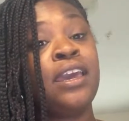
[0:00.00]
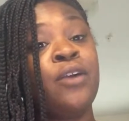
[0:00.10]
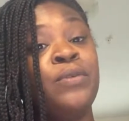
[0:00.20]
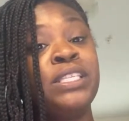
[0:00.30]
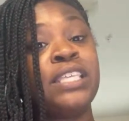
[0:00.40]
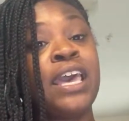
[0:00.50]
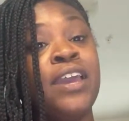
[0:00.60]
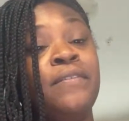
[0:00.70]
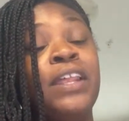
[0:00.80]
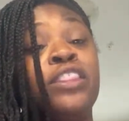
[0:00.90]
and we
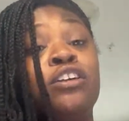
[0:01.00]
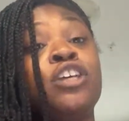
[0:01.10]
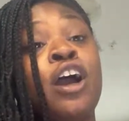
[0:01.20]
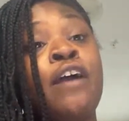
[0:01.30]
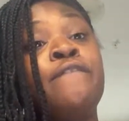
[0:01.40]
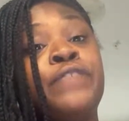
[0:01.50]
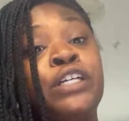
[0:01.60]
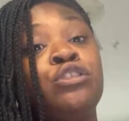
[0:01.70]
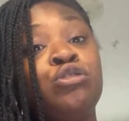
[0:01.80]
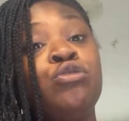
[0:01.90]
saved, and those are our
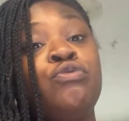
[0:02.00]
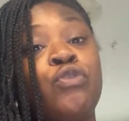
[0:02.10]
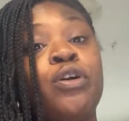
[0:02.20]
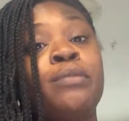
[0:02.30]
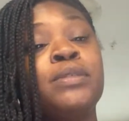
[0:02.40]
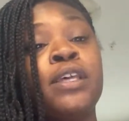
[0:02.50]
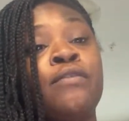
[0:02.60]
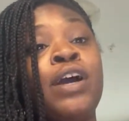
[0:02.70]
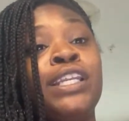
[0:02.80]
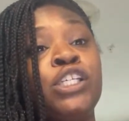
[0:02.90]
first two forms
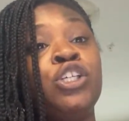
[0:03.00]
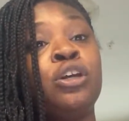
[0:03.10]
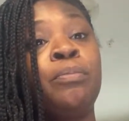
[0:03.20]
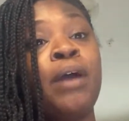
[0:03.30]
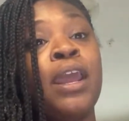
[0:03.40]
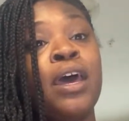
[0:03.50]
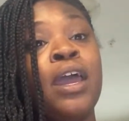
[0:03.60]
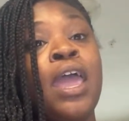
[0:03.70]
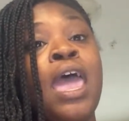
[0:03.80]
of our digital product.